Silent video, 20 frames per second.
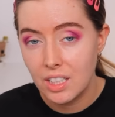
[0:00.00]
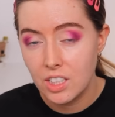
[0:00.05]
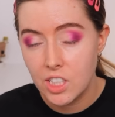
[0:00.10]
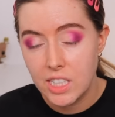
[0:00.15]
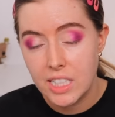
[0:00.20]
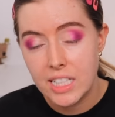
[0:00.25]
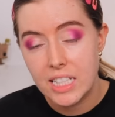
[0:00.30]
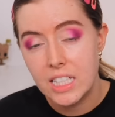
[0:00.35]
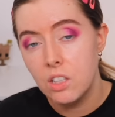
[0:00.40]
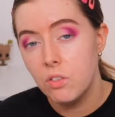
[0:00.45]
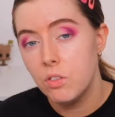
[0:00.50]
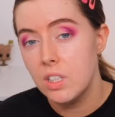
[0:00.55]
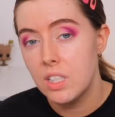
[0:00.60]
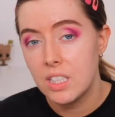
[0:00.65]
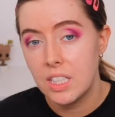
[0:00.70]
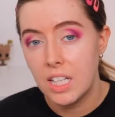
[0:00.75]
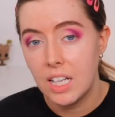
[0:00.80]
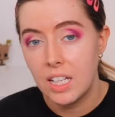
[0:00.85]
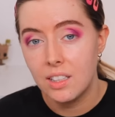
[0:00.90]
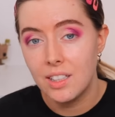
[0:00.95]
And she even
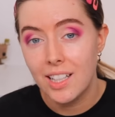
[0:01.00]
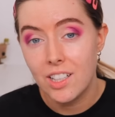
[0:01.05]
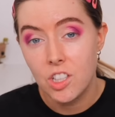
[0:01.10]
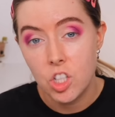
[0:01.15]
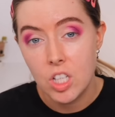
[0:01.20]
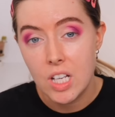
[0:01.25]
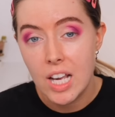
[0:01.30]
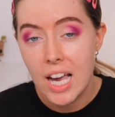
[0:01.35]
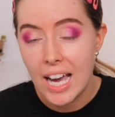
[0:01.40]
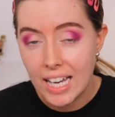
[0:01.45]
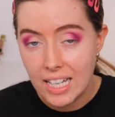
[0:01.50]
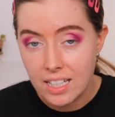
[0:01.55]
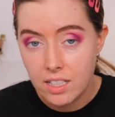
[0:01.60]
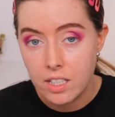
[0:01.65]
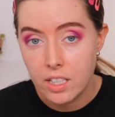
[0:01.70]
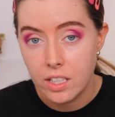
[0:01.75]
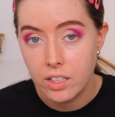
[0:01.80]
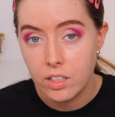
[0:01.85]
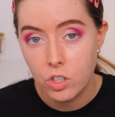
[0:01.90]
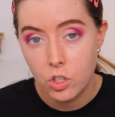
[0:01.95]
said that she
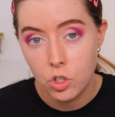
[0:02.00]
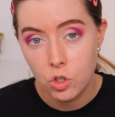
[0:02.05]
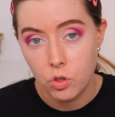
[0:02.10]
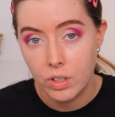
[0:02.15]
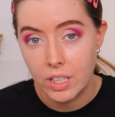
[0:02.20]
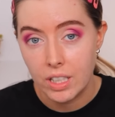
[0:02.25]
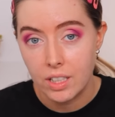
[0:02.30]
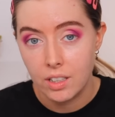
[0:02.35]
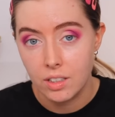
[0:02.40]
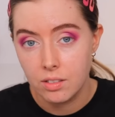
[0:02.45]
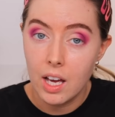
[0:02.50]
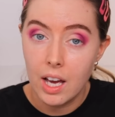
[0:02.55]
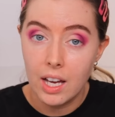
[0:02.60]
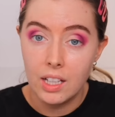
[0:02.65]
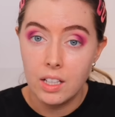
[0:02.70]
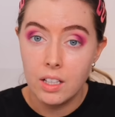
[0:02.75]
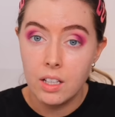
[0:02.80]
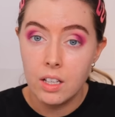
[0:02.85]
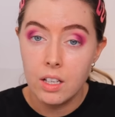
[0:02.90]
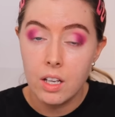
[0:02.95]
hated Shrien. And
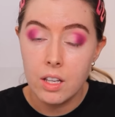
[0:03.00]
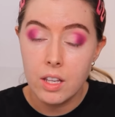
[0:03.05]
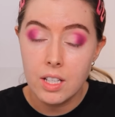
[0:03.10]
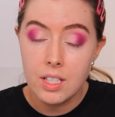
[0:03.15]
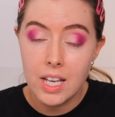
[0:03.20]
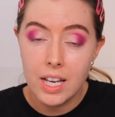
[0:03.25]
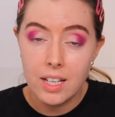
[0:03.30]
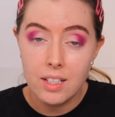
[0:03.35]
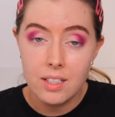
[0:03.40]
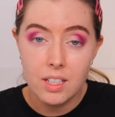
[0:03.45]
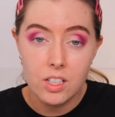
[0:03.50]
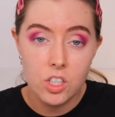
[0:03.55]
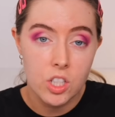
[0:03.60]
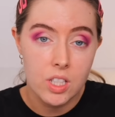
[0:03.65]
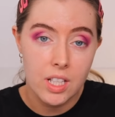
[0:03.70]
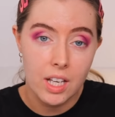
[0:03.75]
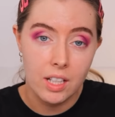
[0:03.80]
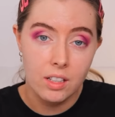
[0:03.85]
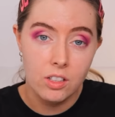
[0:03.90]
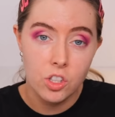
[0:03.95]
in another text that she
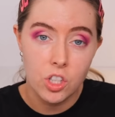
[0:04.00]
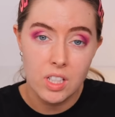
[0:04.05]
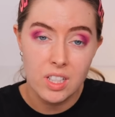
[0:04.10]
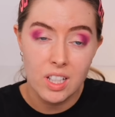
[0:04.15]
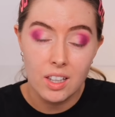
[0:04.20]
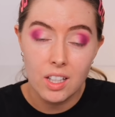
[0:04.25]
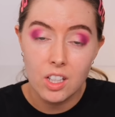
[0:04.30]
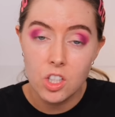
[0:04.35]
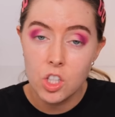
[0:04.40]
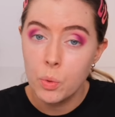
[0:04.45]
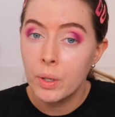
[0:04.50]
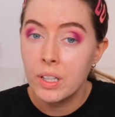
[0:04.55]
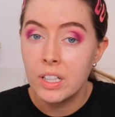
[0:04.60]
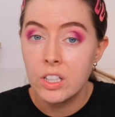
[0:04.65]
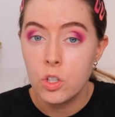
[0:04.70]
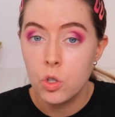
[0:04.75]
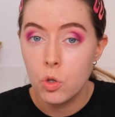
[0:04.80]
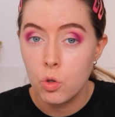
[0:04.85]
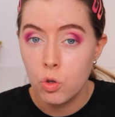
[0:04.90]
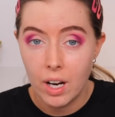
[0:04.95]
sent, she said that she
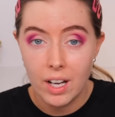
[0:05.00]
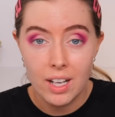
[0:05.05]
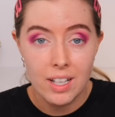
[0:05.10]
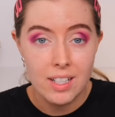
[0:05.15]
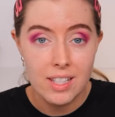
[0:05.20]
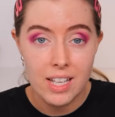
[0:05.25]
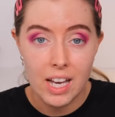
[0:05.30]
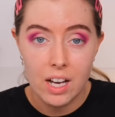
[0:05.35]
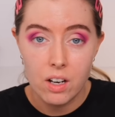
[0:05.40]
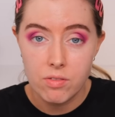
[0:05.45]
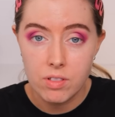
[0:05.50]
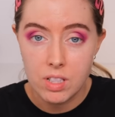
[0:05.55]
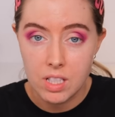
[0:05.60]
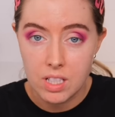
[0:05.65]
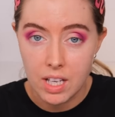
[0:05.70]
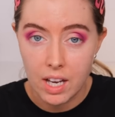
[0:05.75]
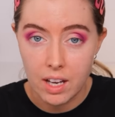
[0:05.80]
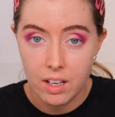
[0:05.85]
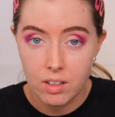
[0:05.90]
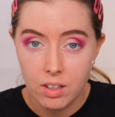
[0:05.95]
wanted to cry herself to
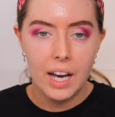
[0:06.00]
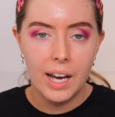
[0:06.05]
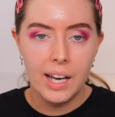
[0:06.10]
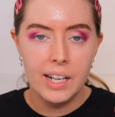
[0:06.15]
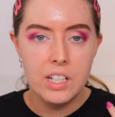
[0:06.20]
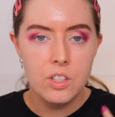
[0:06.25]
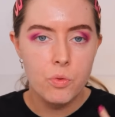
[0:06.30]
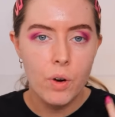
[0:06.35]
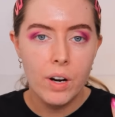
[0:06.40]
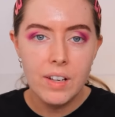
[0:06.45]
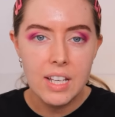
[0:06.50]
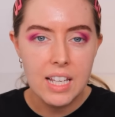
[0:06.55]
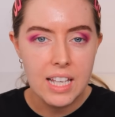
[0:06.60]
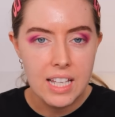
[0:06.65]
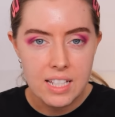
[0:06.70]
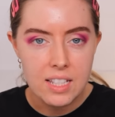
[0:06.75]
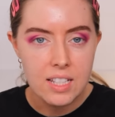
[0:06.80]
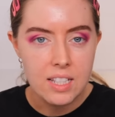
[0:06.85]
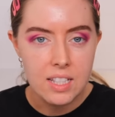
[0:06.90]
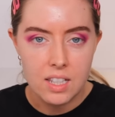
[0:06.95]
death. And it's very
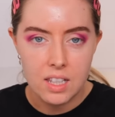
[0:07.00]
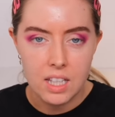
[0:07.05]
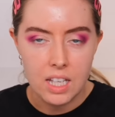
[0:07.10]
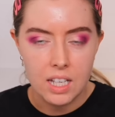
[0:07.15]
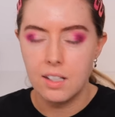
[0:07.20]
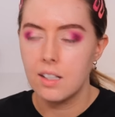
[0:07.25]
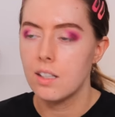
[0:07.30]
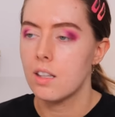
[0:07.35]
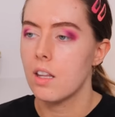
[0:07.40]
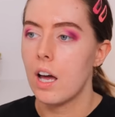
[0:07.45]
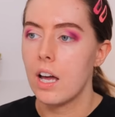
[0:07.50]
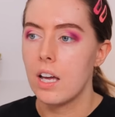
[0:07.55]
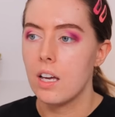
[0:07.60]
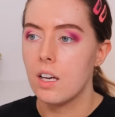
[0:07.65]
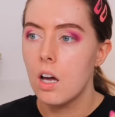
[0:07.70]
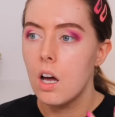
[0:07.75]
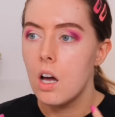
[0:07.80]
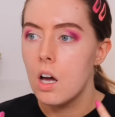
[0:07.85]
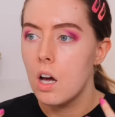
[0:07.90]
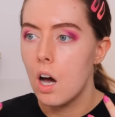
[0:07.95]
easy to think
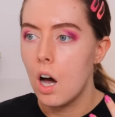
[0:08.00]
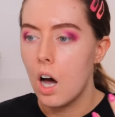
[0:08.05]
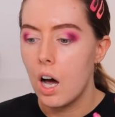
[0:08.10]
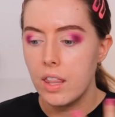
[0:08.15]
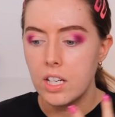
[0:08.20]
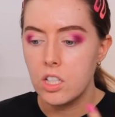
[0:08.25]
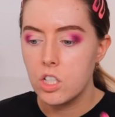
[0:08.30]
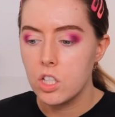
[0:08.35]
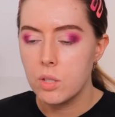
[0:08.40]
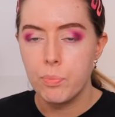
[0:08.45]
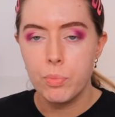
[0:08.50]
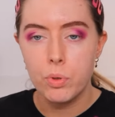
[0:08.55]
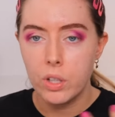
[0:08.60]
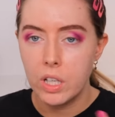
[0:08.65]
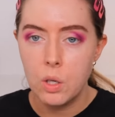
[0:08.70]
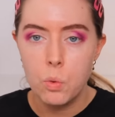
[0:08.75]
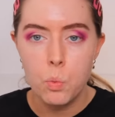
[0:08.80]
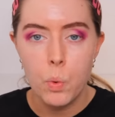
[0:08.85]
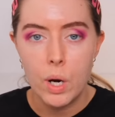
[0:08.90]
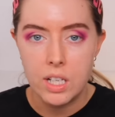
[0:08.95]
like, are they just
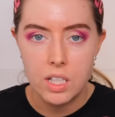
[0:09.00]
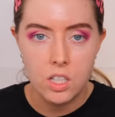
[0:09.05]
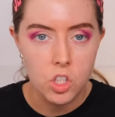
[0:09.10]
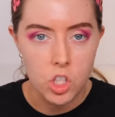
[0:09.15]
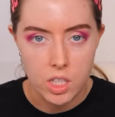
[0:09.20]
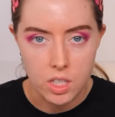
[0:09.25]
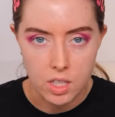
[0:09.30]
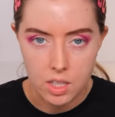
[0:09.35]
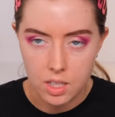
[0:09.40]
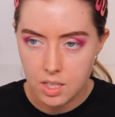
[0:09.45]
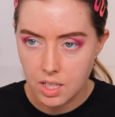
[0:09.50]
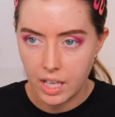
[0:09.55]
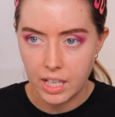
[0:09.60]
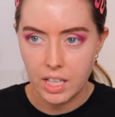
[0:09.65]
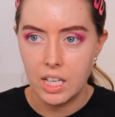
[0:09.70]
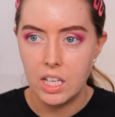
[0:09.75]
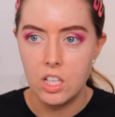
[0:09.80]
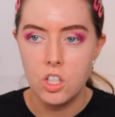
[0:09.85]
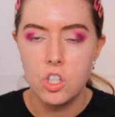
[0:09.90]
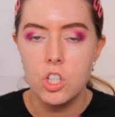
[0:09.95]
pre-wedding jitters? Like,
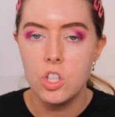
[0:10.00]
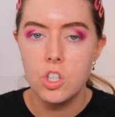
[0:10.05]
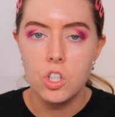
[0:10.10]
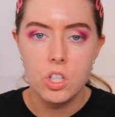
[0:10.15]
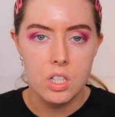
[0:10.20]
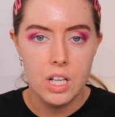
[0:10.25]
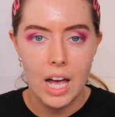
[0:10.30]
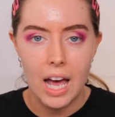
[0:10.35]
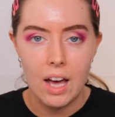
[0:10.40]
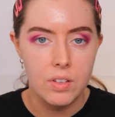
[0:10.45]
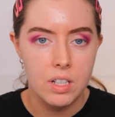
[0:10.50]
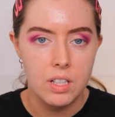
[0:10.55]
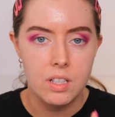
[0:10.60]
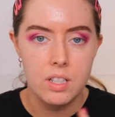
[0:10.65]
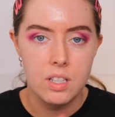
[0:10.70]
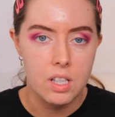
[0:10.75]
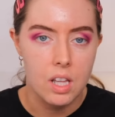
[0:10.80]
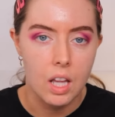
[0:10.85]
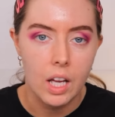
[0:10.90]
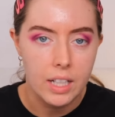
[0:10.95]
is she just having
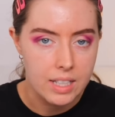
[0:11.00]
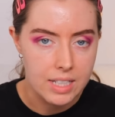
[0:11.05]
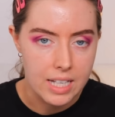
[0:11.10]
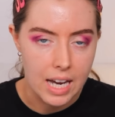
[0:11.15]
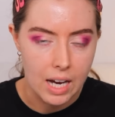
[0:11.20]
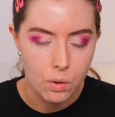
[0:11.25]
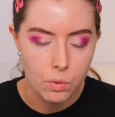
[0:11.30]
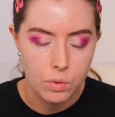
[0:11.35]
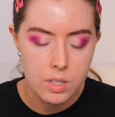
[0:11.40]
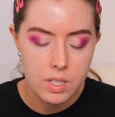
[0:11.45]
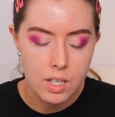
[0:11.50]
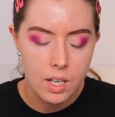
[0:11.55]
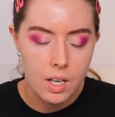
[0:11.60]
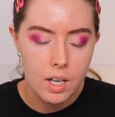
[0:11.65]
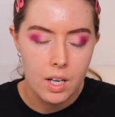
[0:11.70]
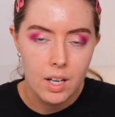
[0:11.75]
slight doubts?